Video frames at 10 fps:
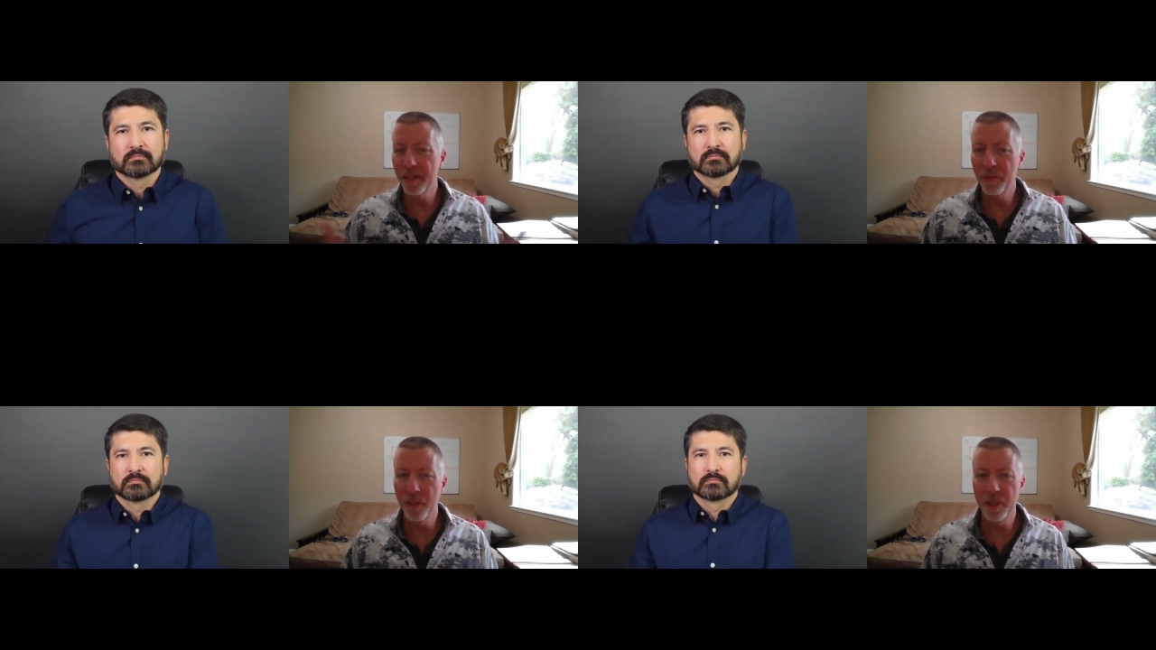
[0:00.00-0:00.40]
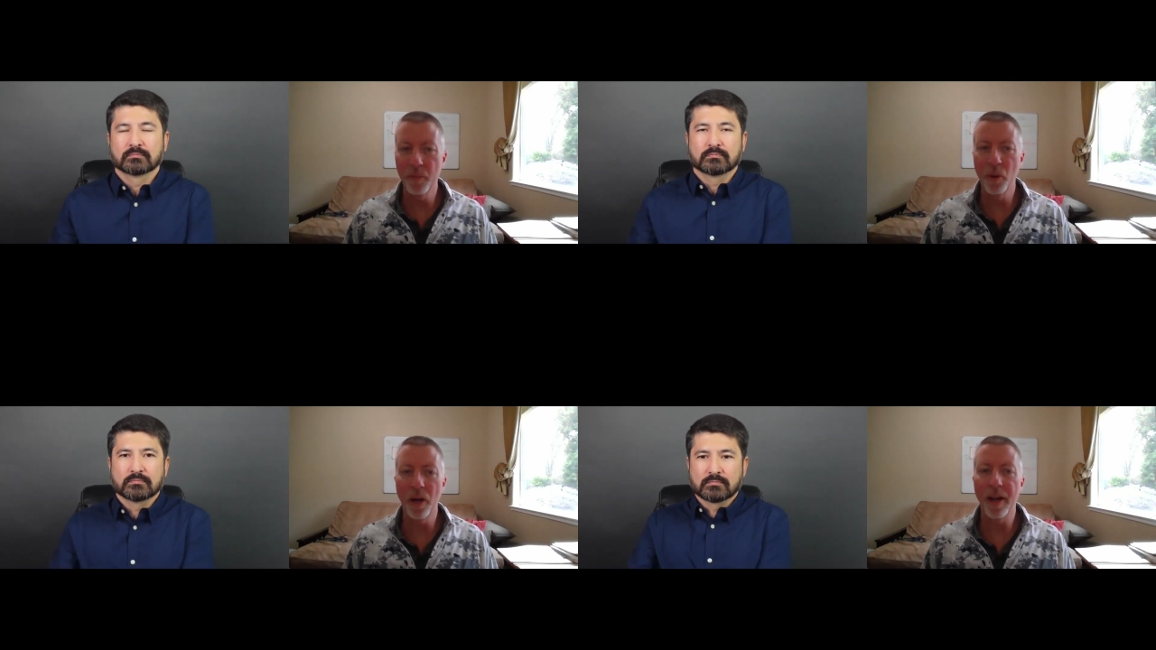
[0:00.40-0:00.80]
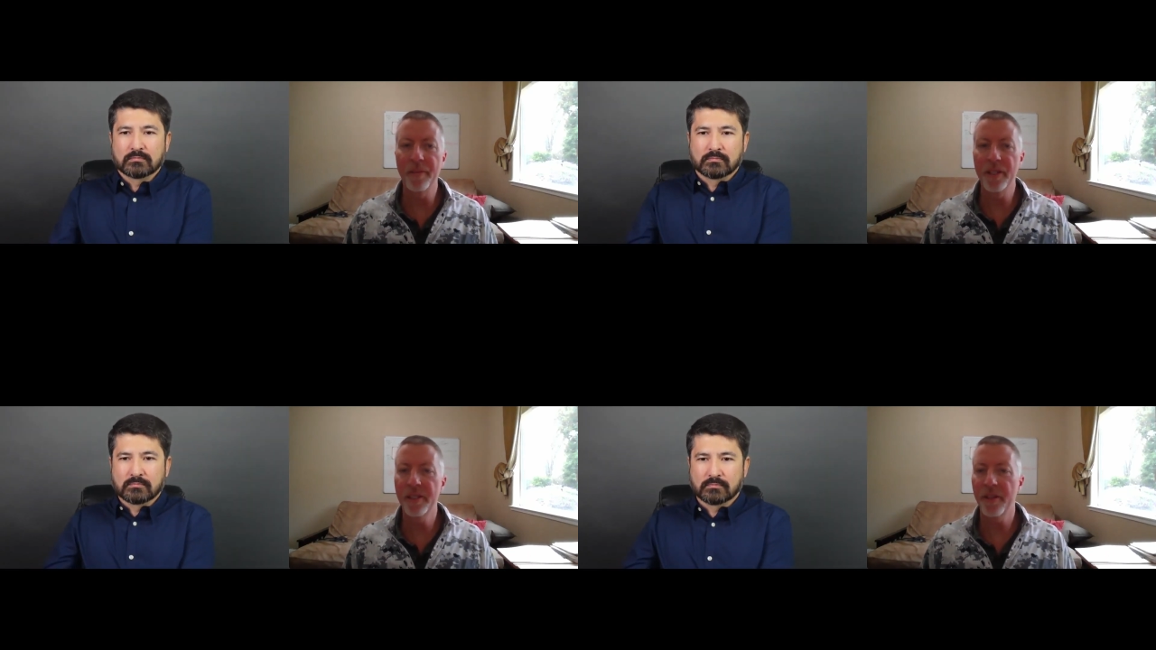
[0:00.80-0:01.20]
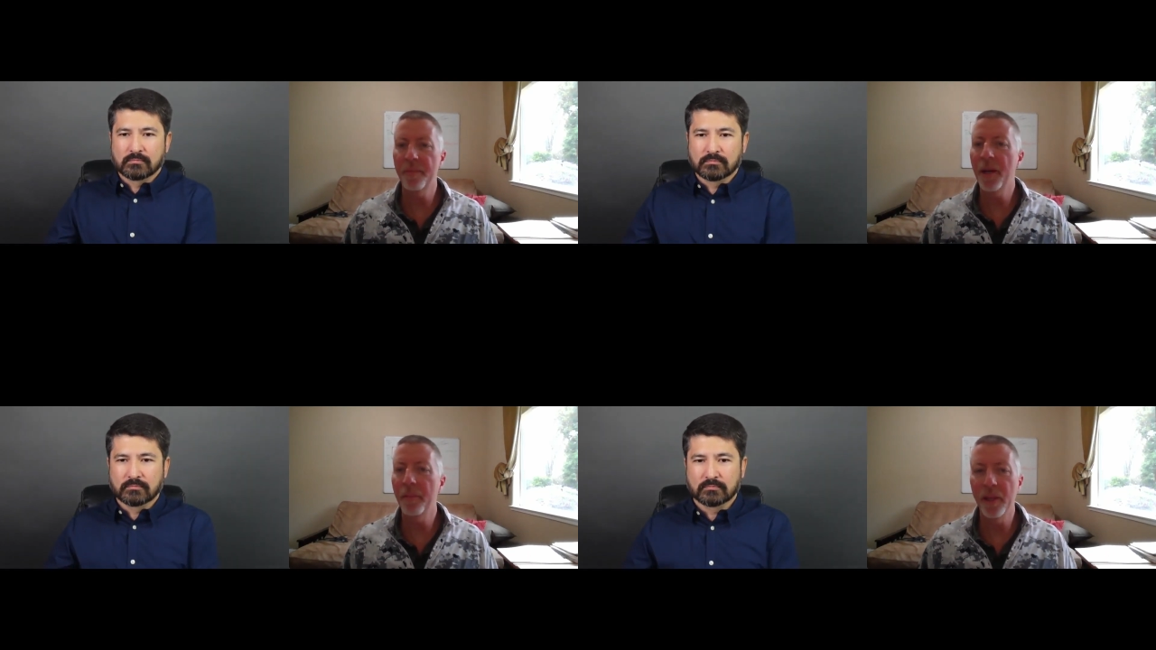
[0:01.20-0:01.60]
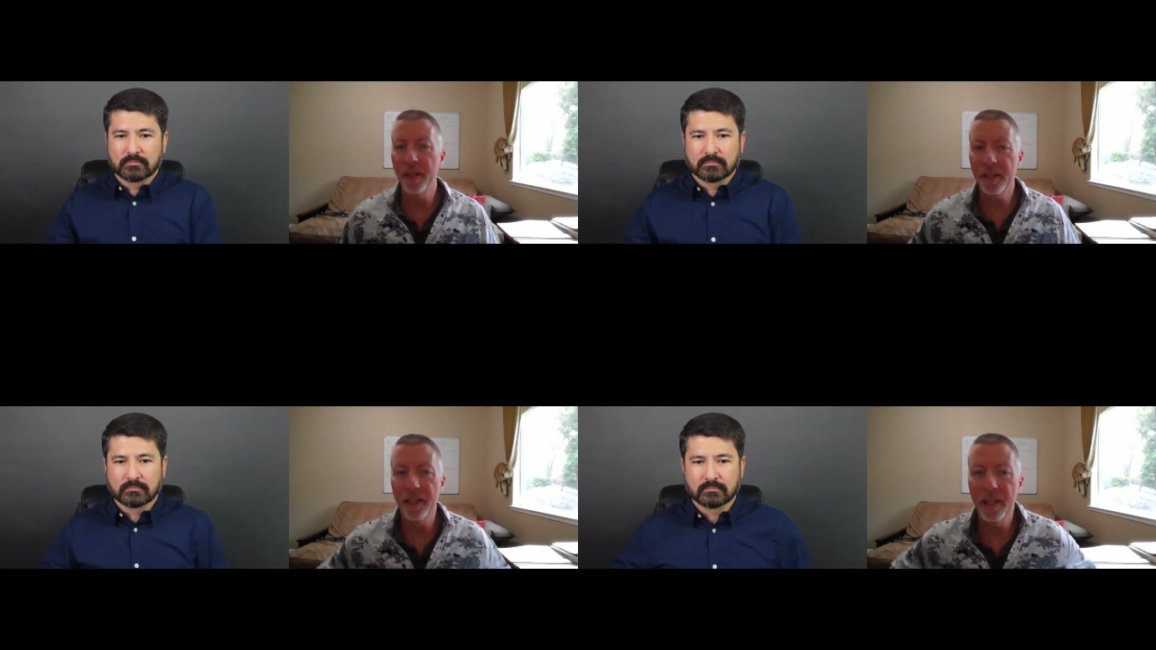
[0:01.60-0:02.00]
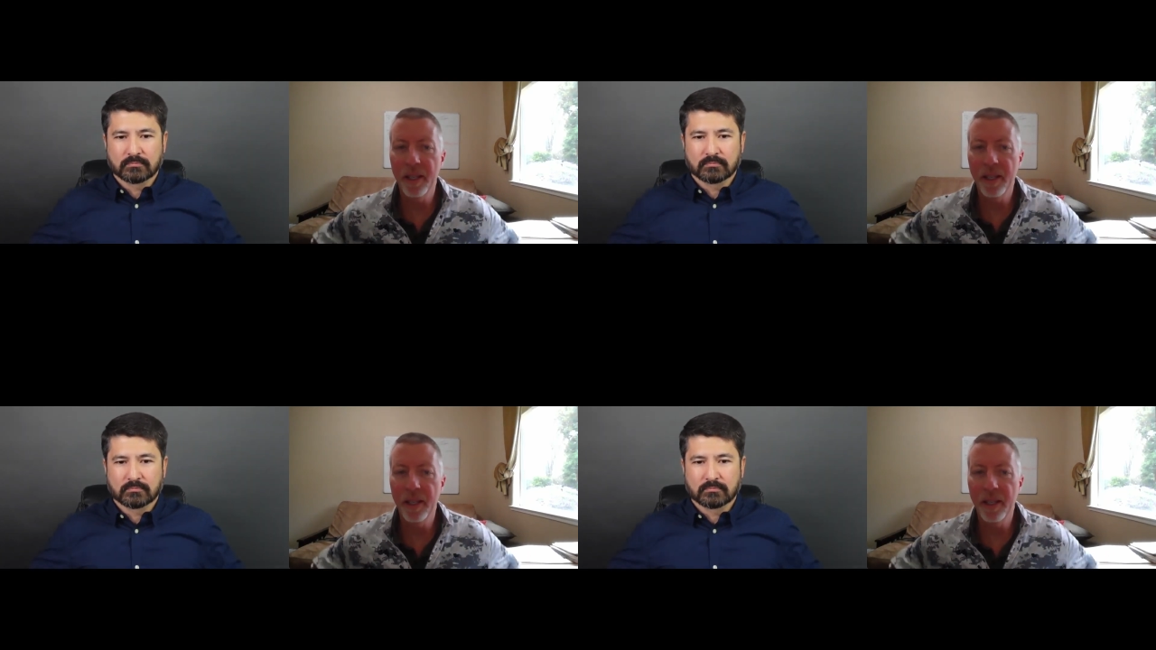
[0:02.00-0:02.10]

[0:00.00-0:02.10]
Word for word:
Speaker 1: was more obvious to the public,